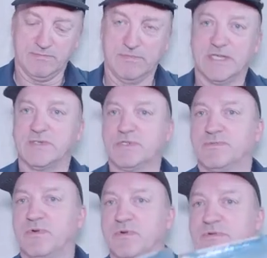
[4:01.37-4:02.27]
This one's
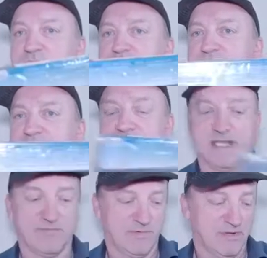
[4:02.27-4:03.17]
more sealed
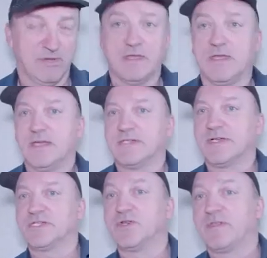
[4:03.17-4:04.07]
down, so
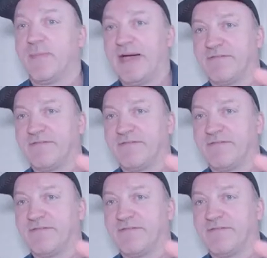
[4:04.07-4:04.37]
I'll show you the back